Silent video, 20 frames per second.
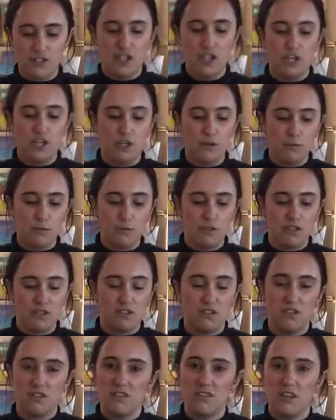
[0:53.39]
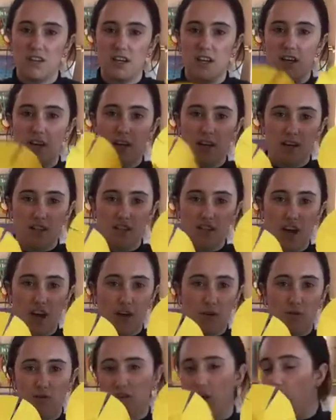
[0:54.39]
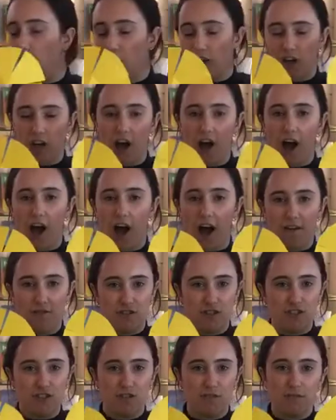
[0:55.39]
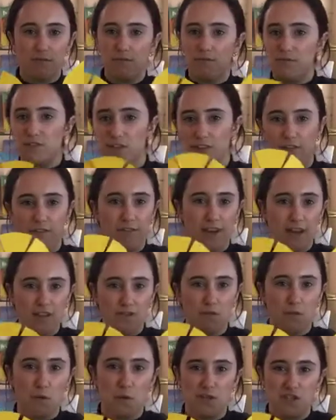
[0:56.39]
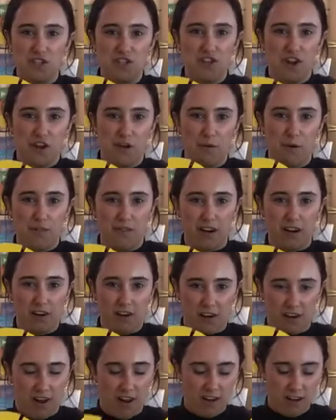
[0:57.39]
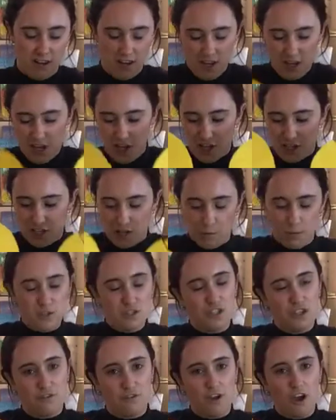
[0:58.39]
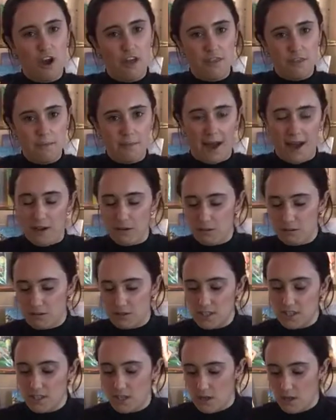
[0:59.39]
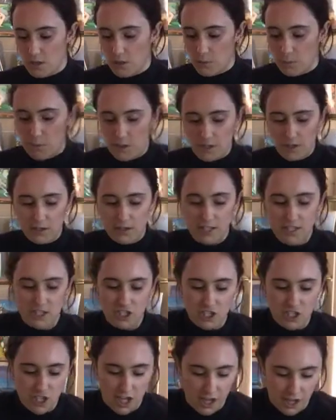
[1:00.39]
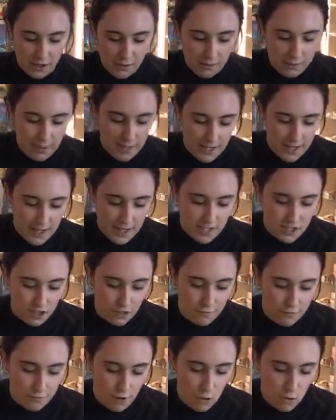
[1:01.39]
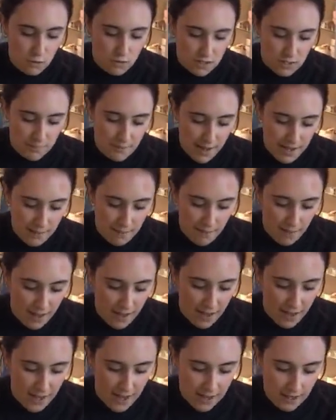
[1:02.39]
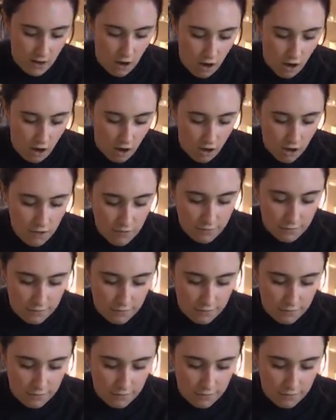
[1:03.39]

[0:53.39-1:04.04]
two circles that aren't cut. I've just done a fast forward to show you what they look like. So once you've cut them out, what you need to do is you fold the paper in half,